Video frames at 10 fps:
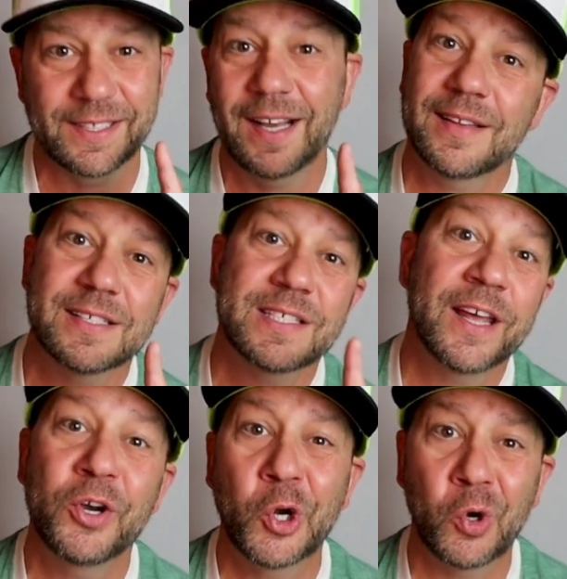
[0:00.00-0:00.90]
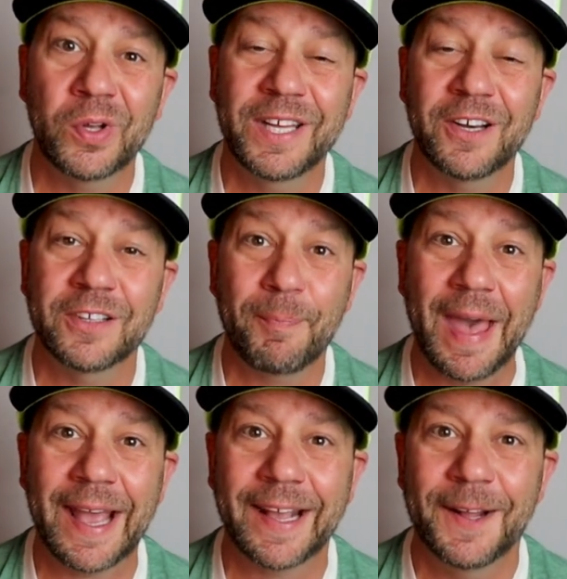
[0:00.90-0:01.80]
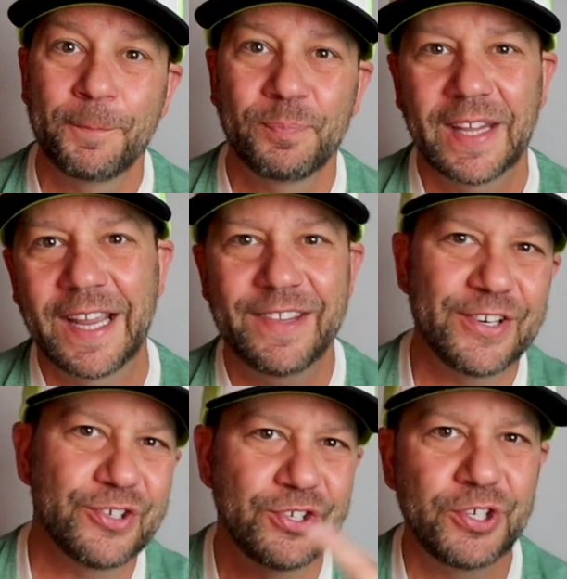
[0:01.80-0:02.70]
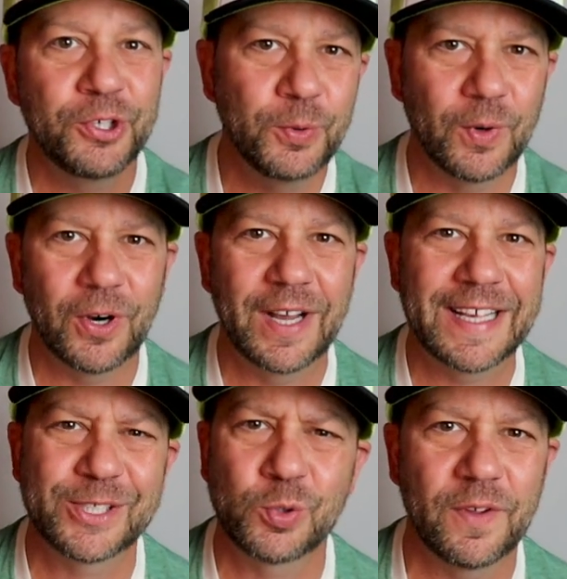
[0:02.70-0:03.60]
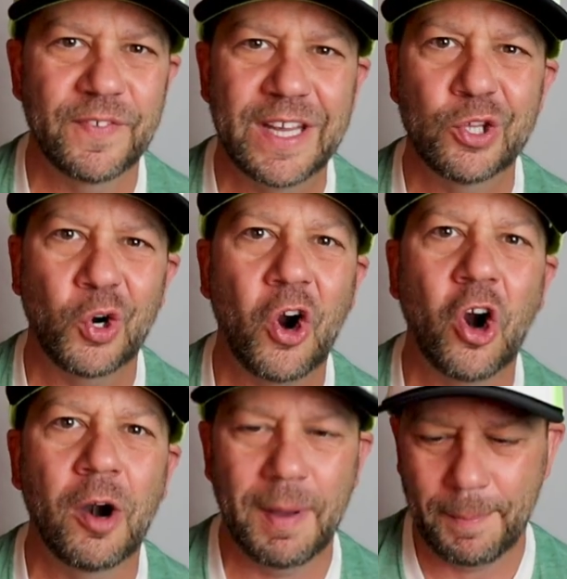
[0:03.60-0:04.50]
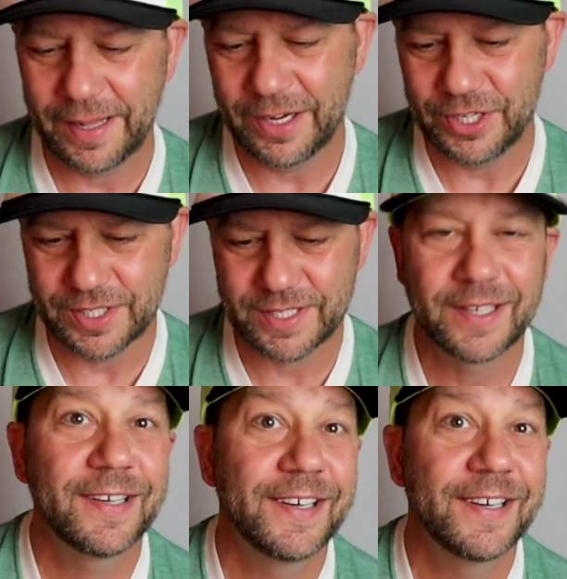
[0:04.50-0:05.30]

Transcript: It's got the standard curly tail in the back, and then two as sort of either arm appendages.